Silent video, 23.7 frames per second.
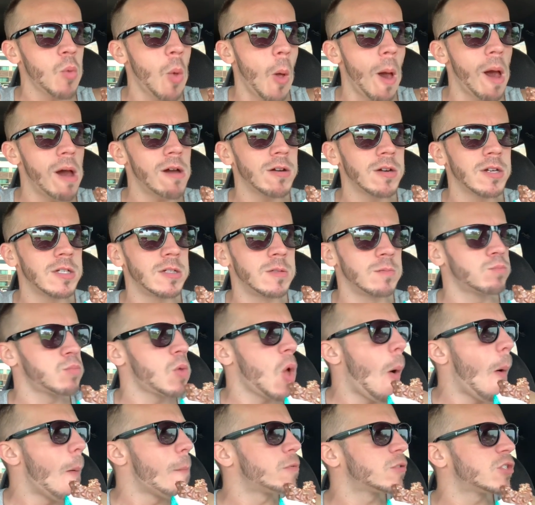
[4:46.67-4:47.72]
I don't
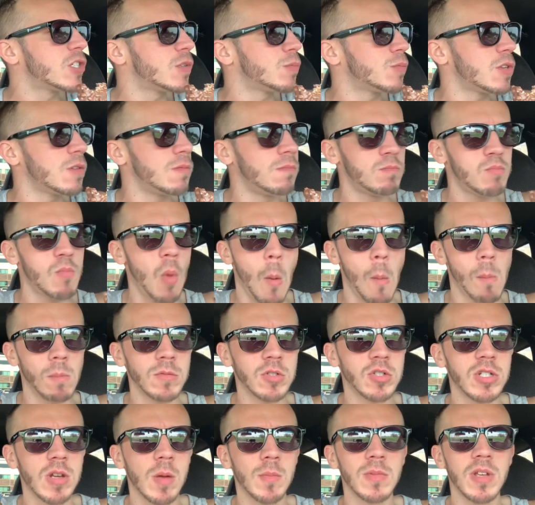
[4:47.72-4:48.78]
know,
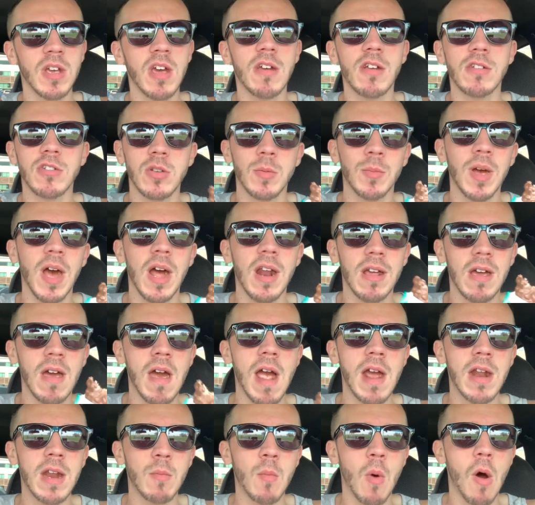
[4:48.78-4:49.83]
some kind of
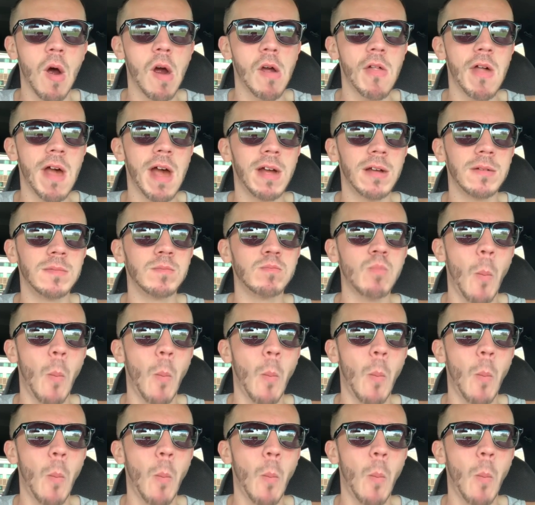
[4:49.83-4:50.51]
candy bar that